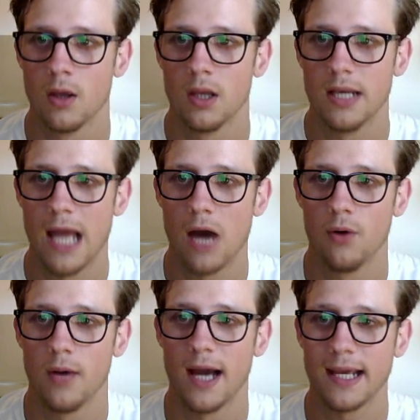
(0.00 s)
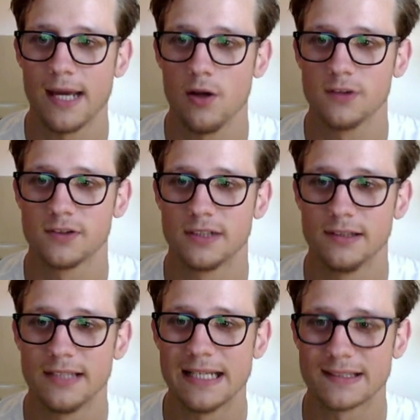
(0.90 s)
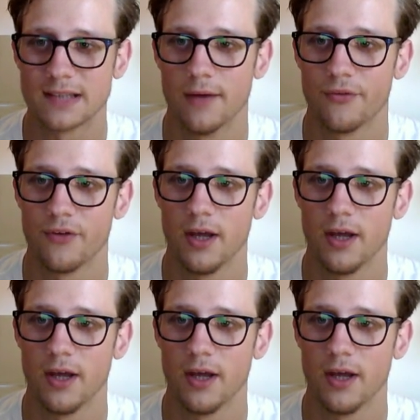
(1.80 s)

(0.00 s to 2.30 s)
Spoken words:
Now I can also delete stuff.